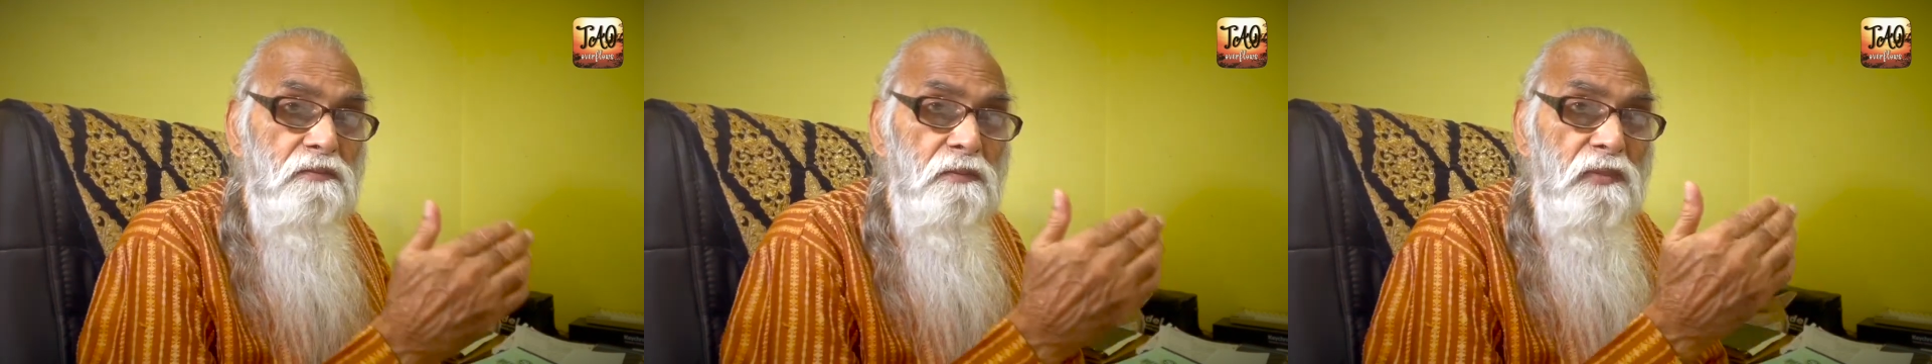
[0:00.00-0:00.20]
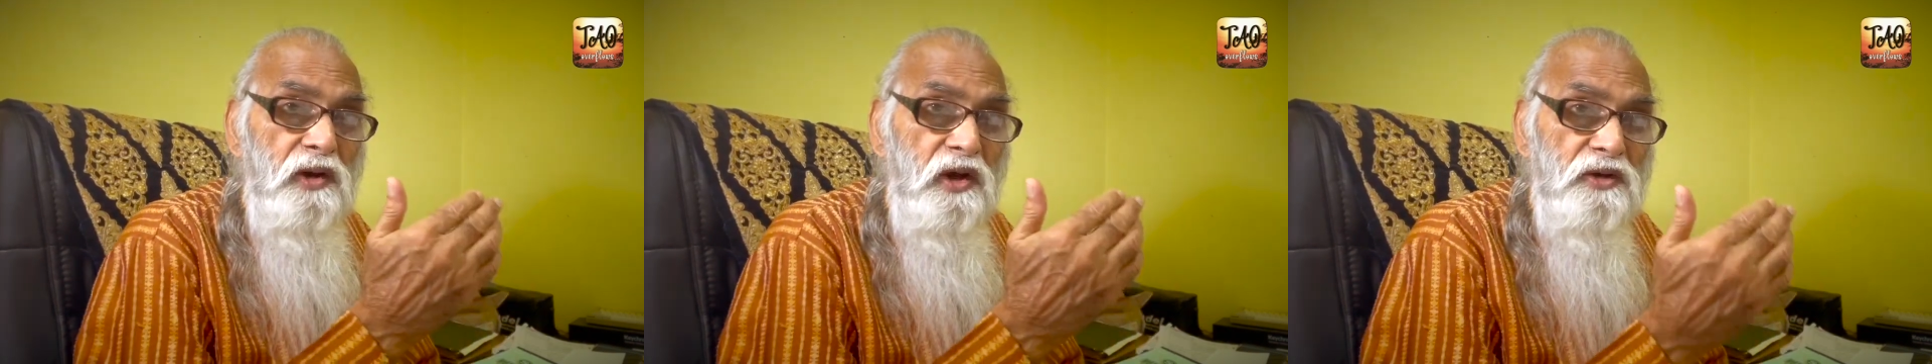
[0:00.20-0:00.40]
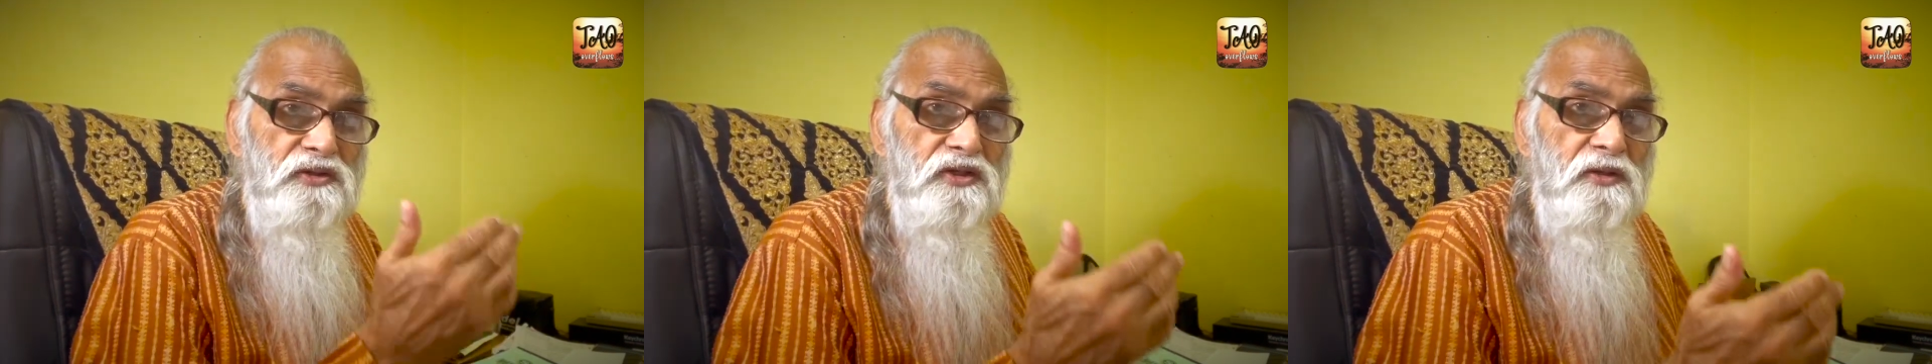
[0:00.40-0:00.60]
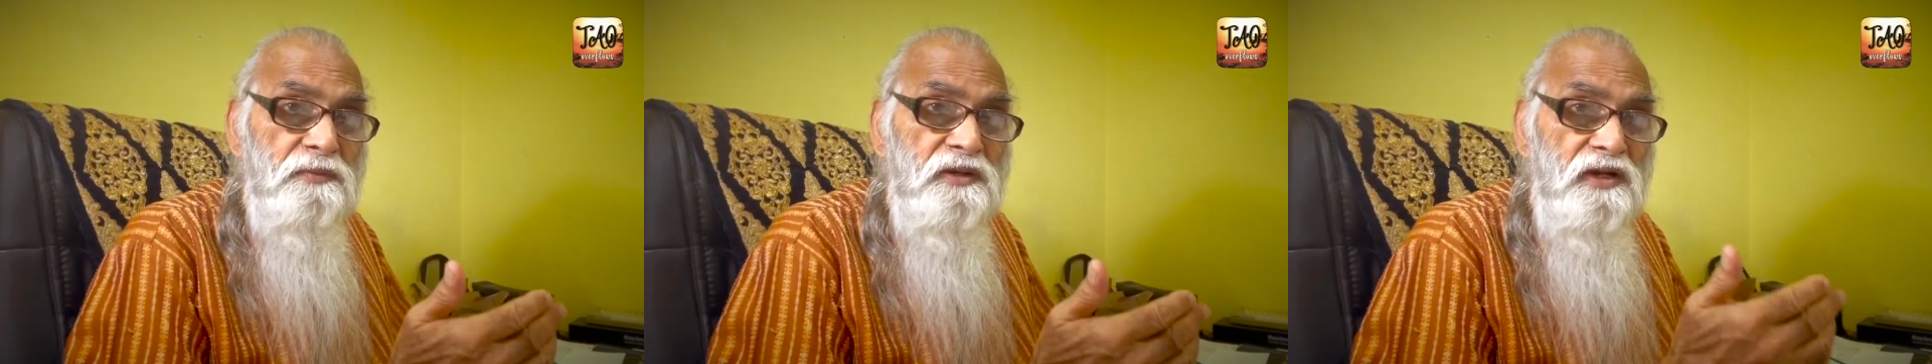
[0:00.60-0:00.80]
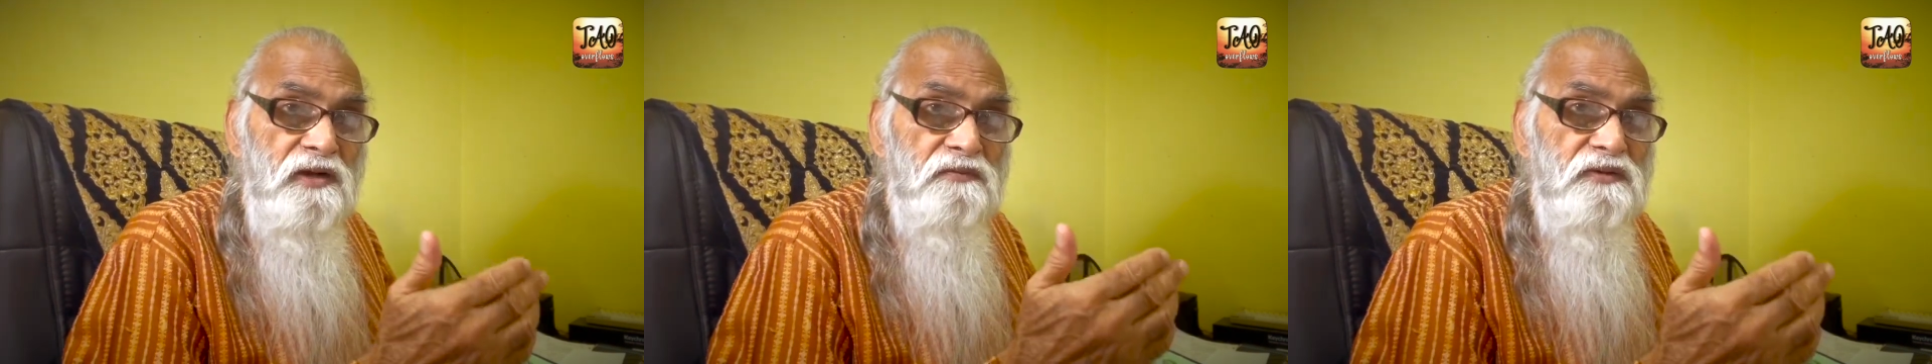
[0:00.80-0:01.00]

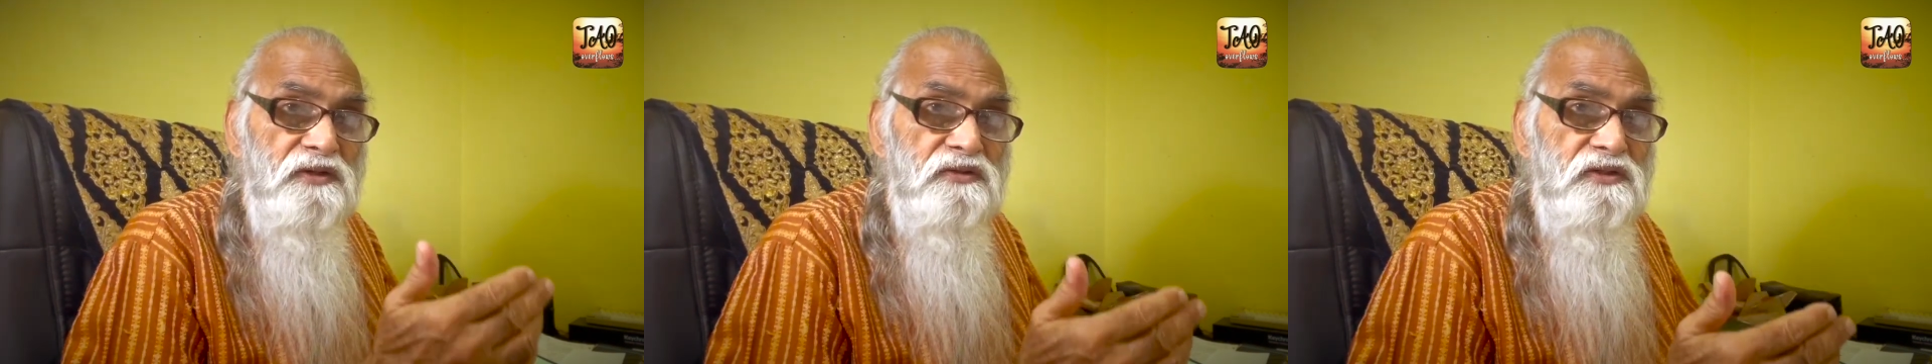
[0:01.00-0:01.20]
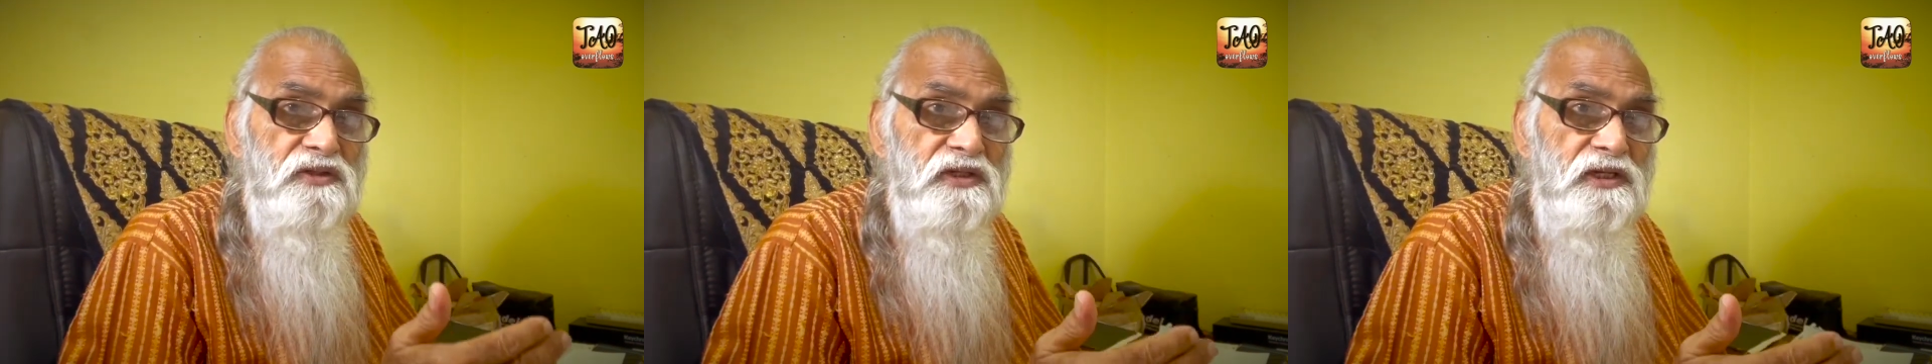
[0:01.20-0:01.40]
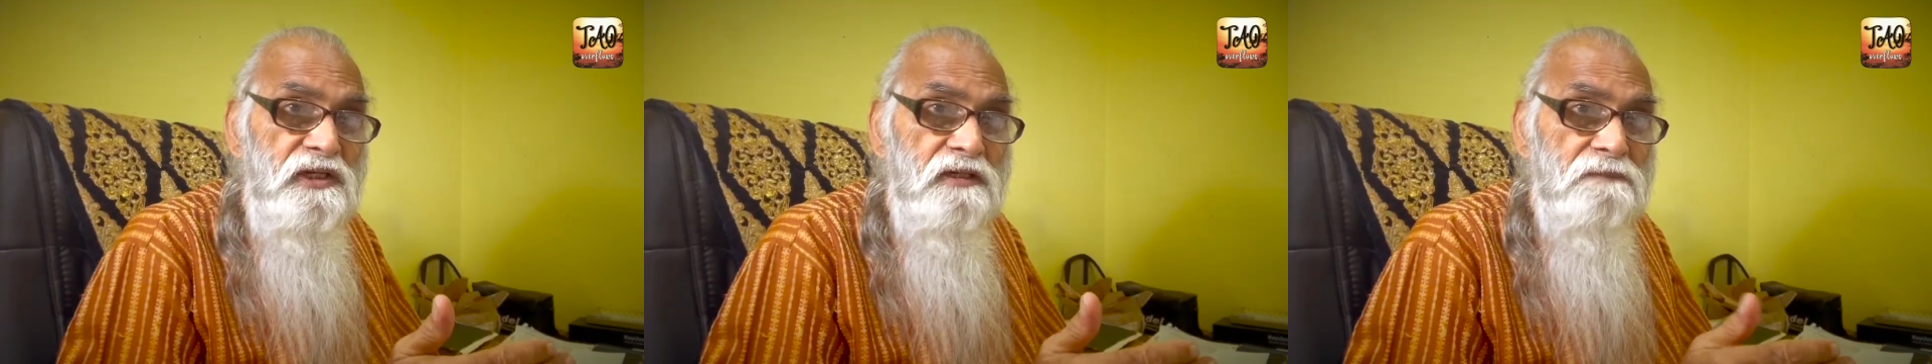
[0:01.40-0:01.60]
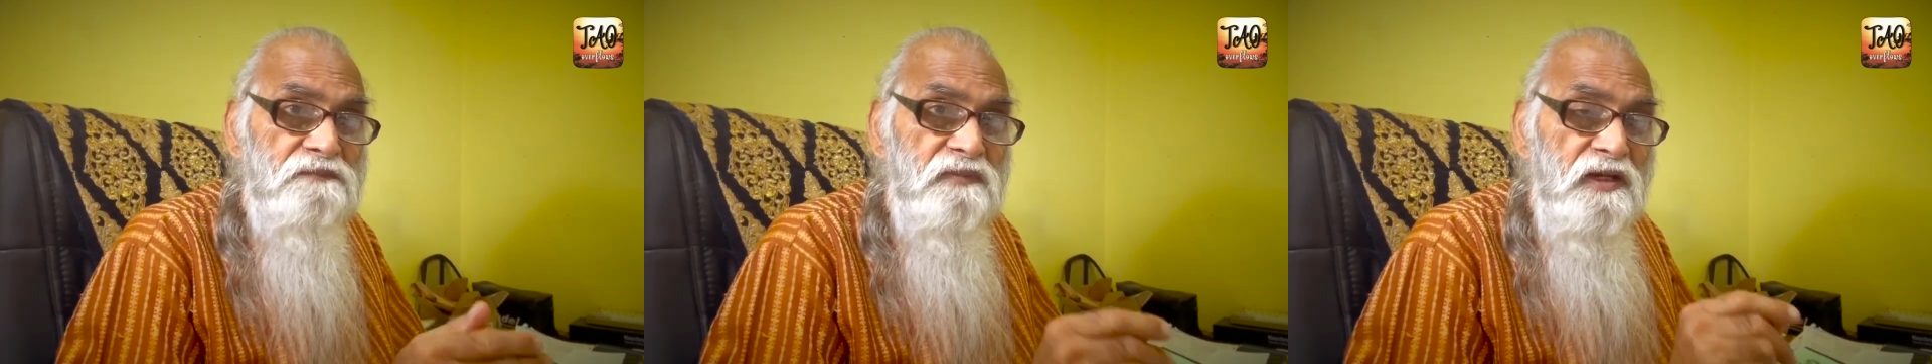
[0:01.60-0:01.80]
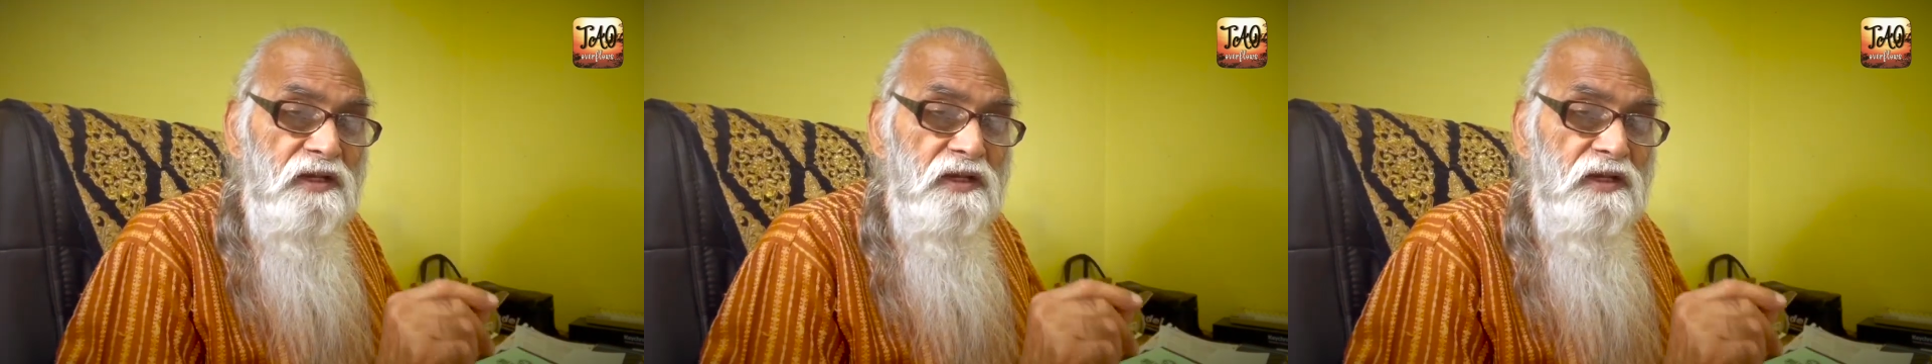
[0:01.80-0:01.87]
blossoming of the seed